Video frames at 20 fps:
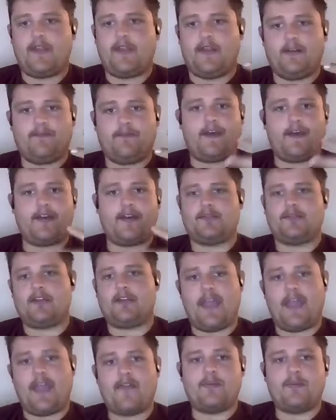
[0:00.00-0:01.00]
They affect
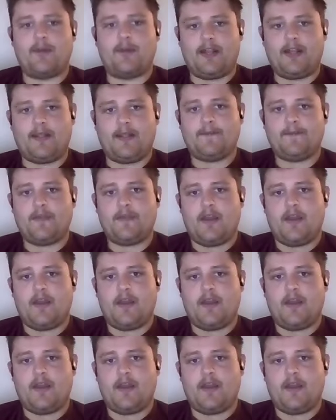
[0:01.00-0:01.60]
everybody.